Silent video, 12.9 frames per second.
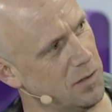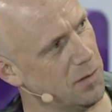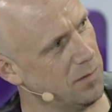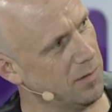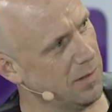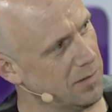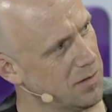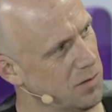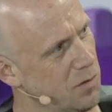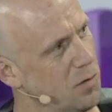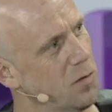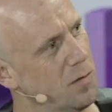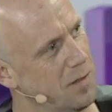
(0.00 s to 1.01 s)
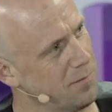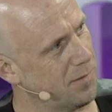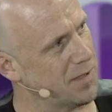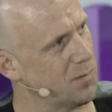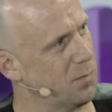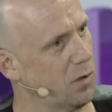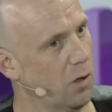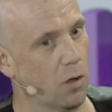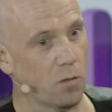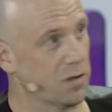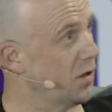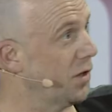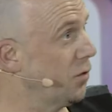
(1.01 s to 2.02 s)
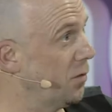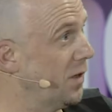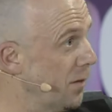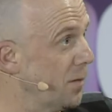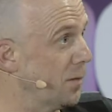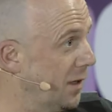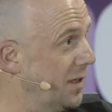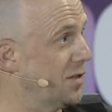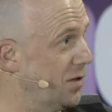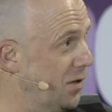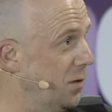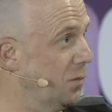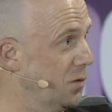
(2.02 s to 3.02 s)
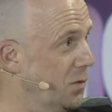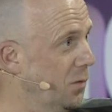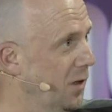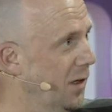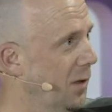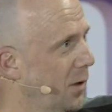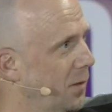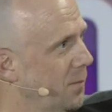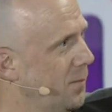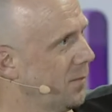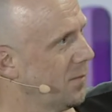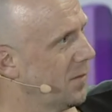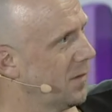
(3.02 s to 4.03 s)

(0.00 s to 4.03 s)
do you think, to do the investment alongside all the other things that you right. were talking about? Uh,